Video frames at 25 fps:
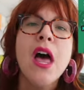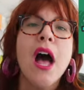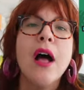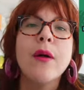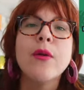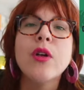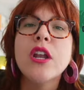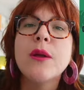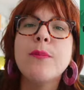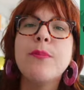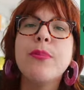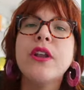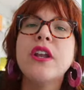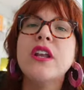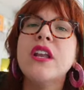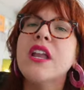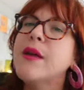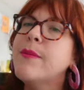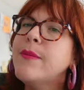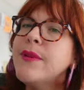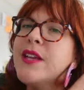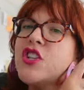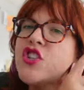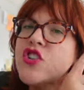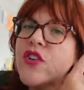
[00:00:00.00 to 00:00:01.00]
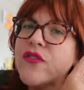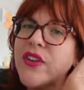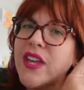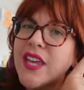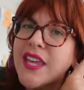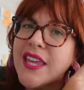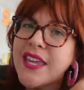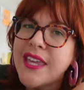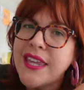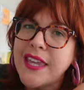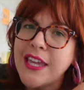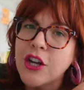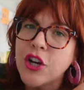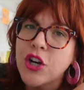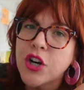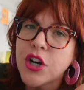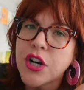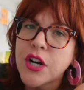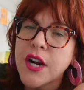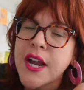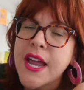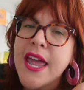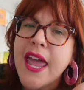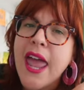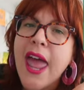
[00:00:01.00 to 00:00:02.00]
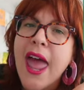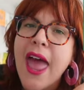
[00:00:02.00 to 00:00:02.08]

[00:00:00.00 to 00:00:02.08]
I'm going to put an image of it here.